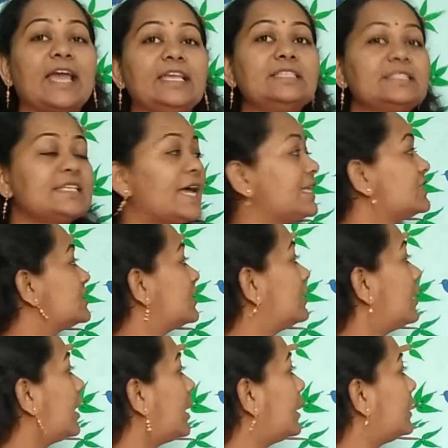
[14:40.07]
as a
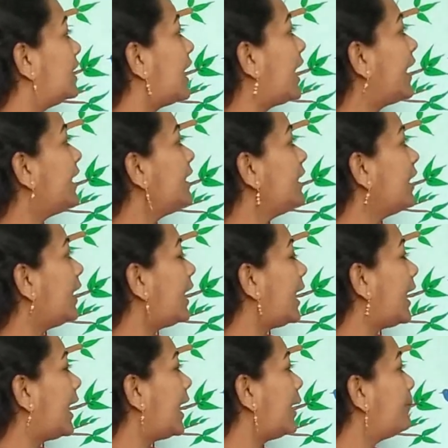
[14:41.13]
line
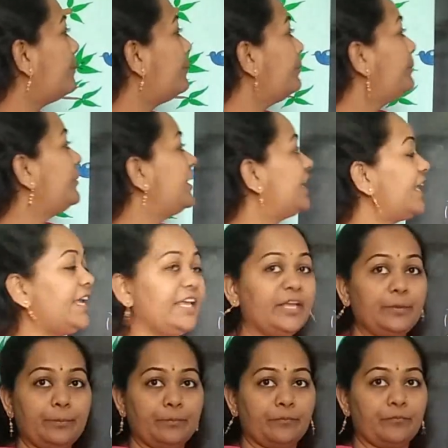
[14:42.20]
MT
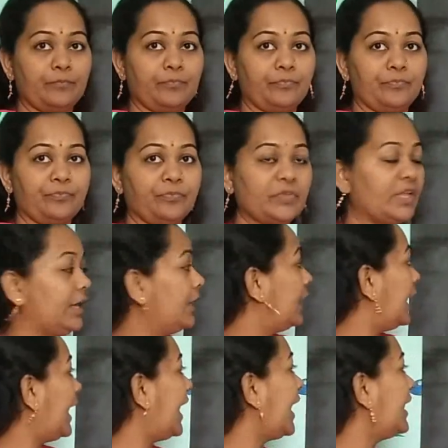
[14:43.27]

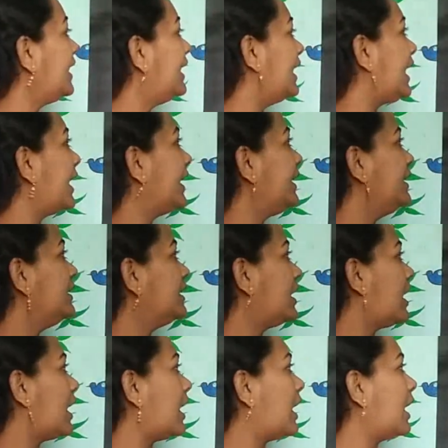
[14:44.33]
and line
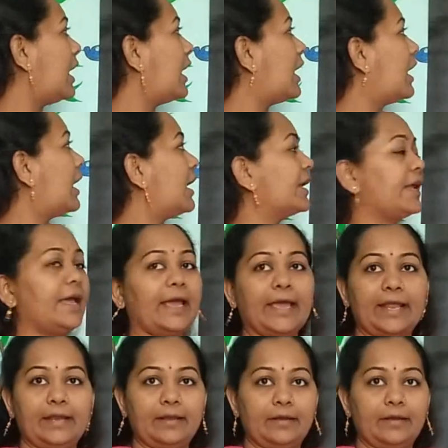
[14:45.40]
RN.